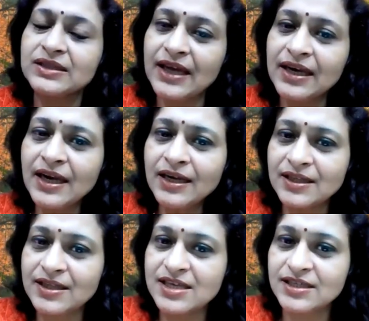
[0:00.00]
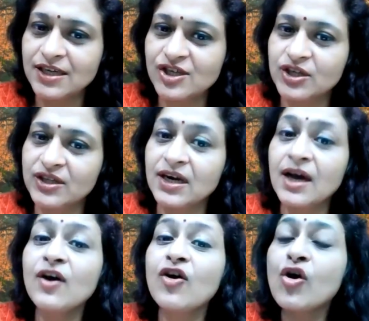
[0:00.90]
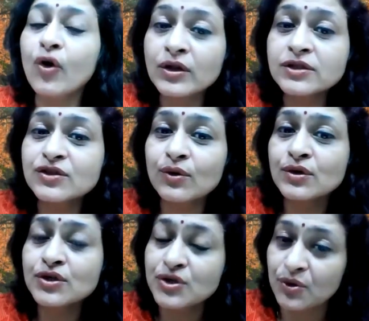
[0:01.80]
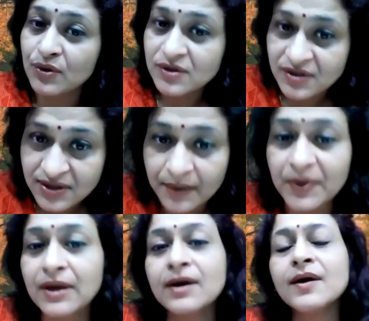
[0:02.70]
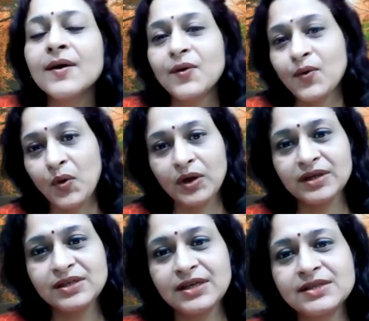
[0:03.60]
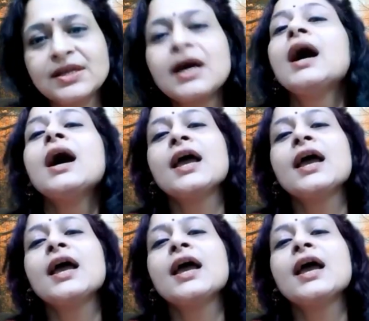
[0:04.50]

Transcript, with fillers: ascendant in this nakshatra also show similar qualities.